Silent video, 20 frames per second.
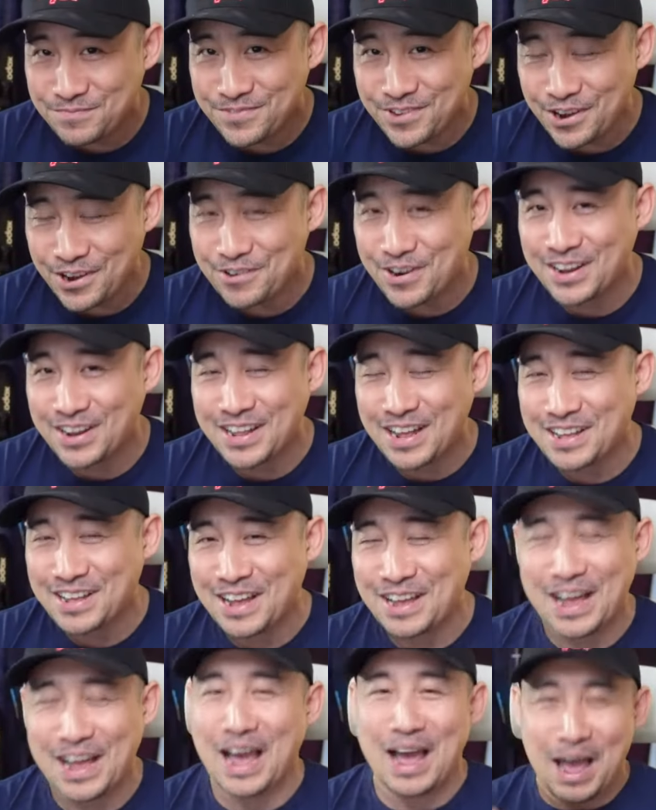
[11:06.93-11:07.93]
All right.
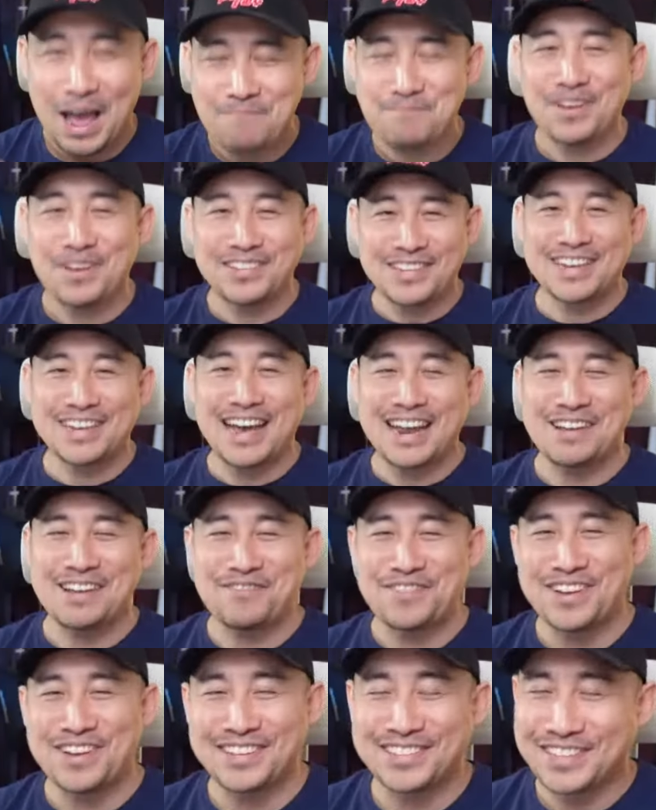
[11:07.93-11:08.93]
I'm basically kind
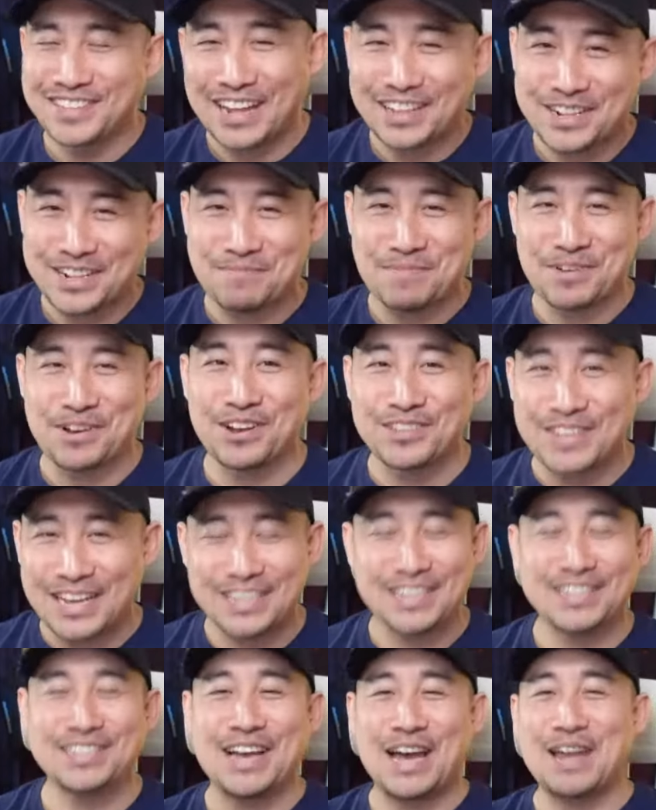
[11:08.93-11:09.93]
of startled because I
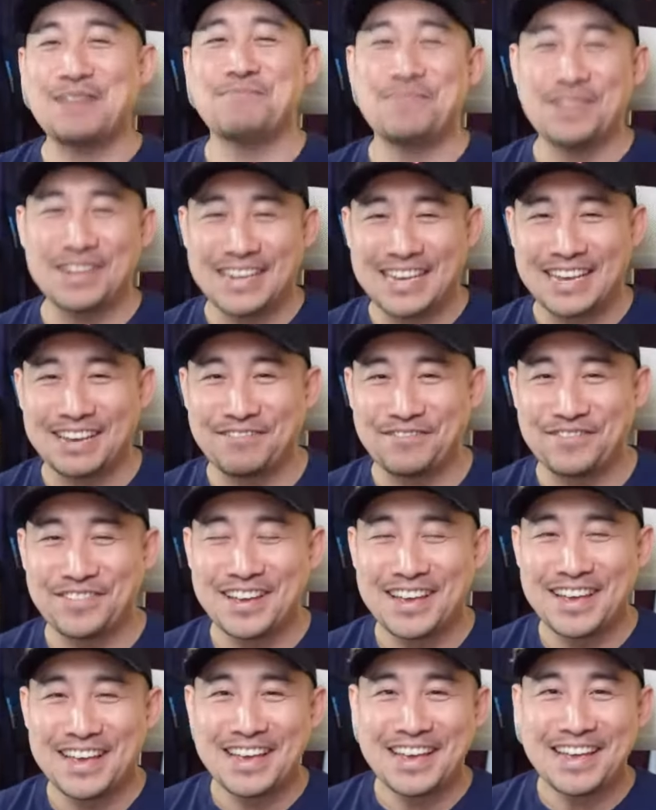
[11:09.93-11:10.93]
just can't believe
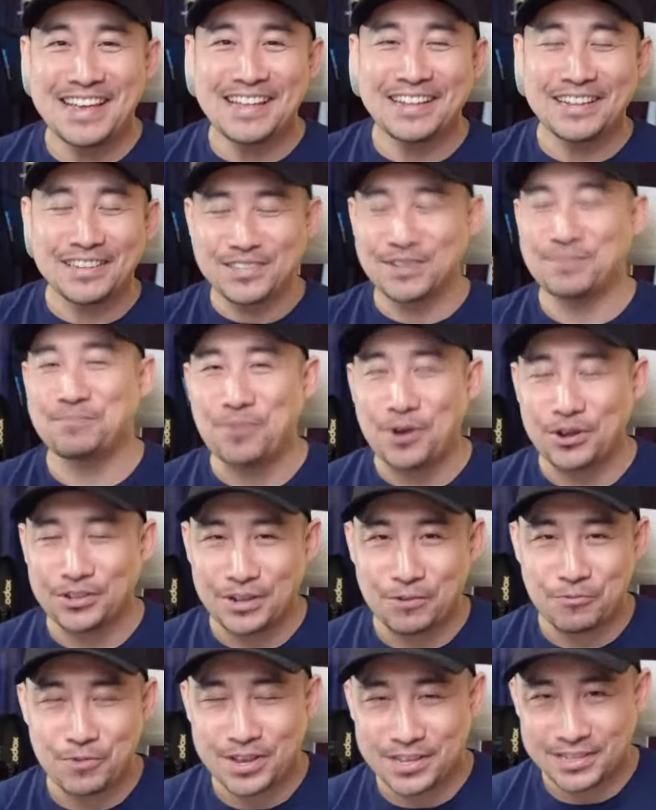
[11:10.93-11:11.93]
the support
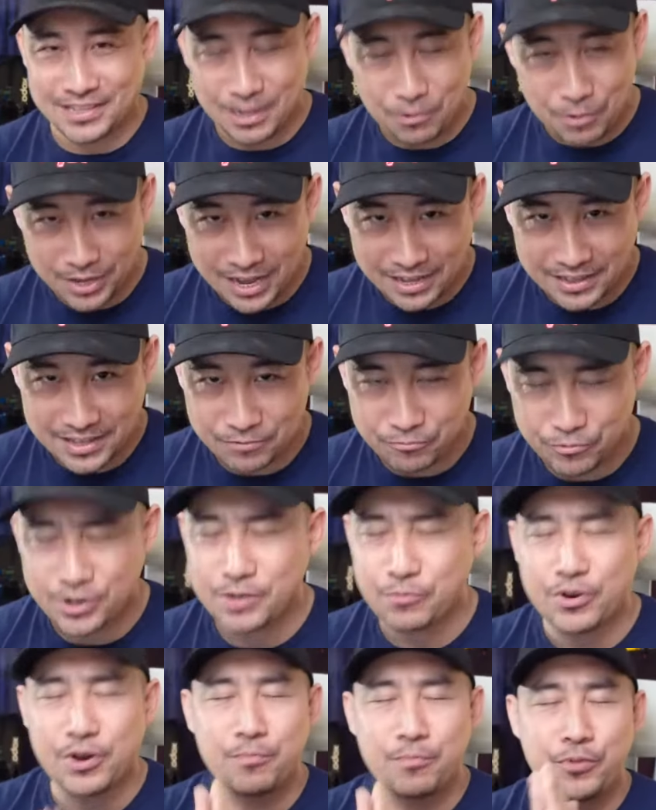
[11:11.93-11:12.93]
that we're getting.
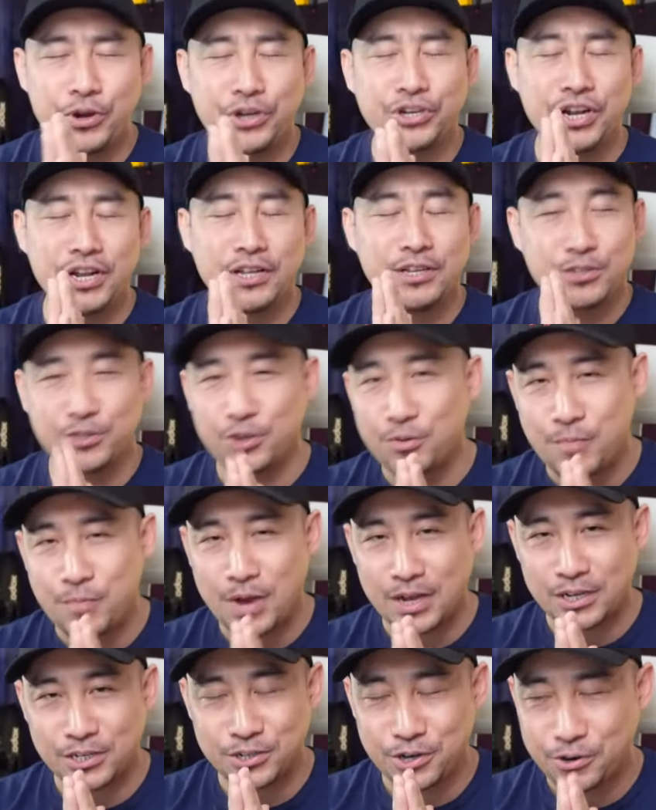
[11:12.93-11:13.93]
Really, we appreciate it so
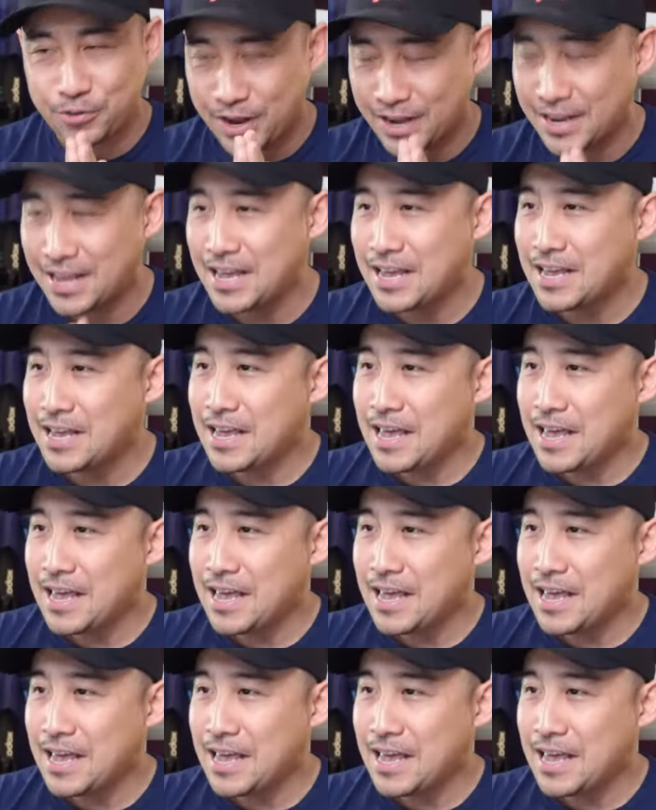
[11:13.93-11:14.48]
much. All right.